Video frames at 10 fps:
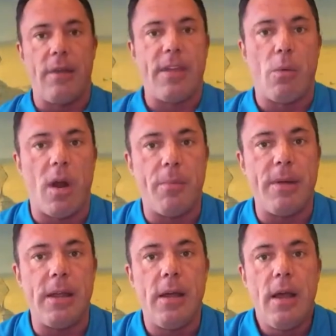If they want to
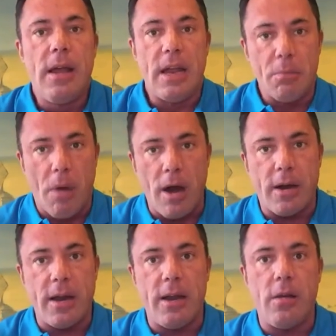be in
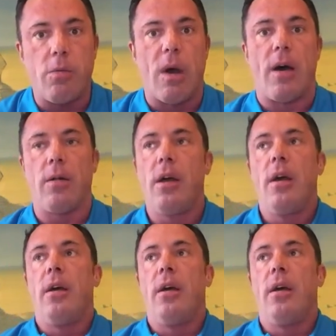marketing, well,